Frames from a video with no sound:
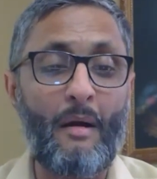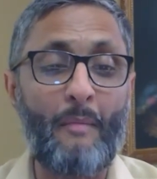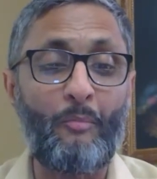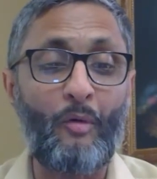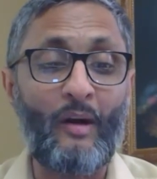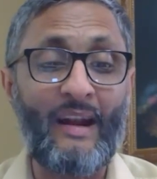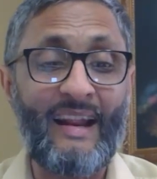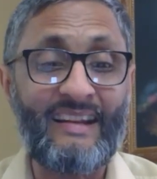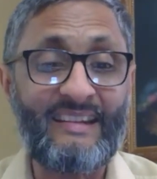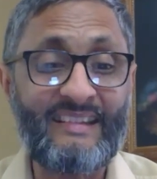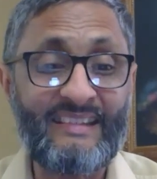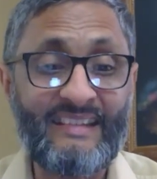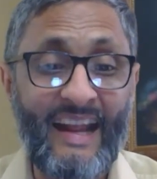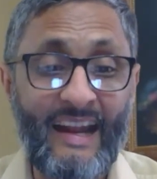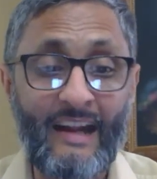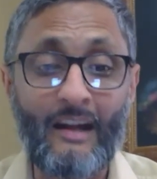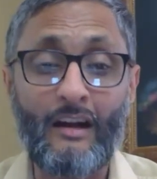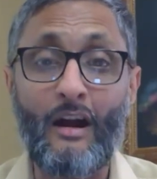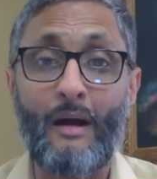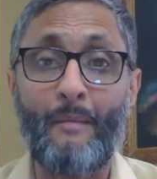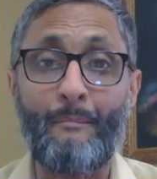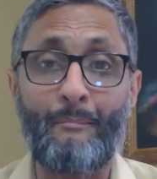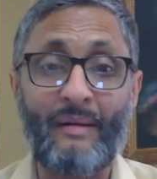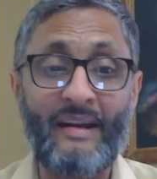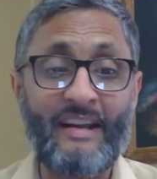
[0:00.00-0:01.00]
a tech
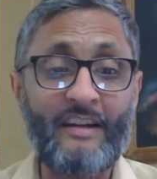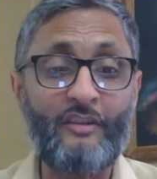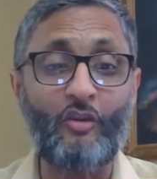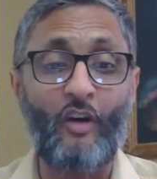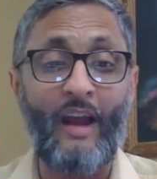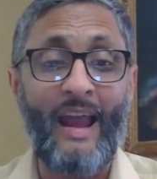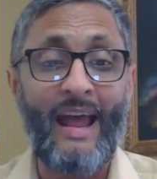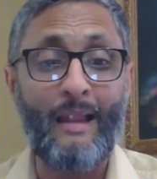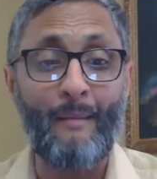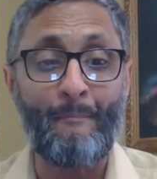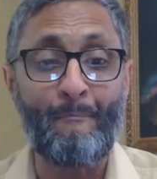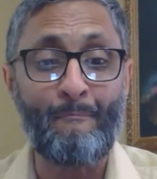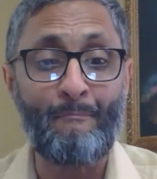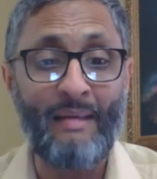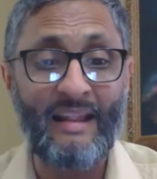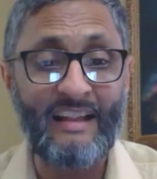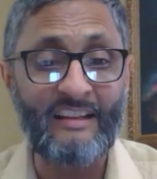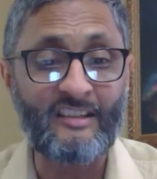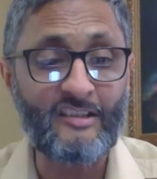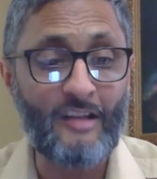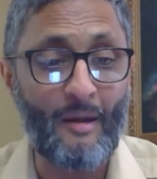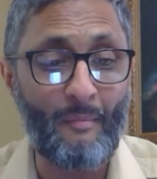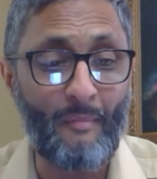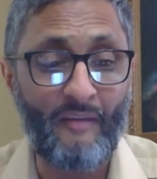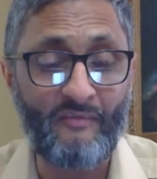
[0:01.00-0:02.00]
company to help build some
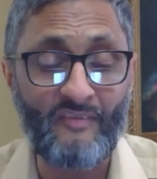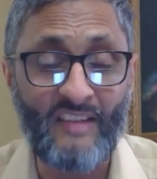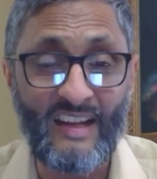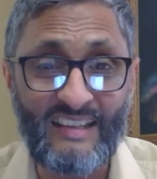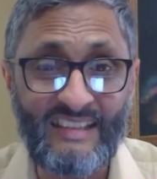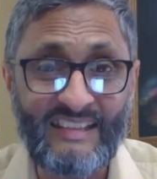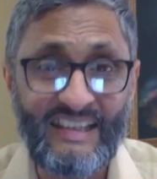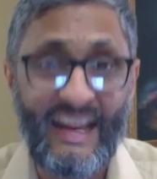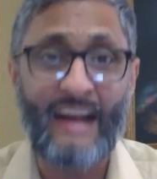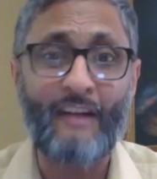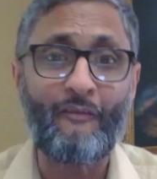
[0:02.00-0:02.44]
of the tech for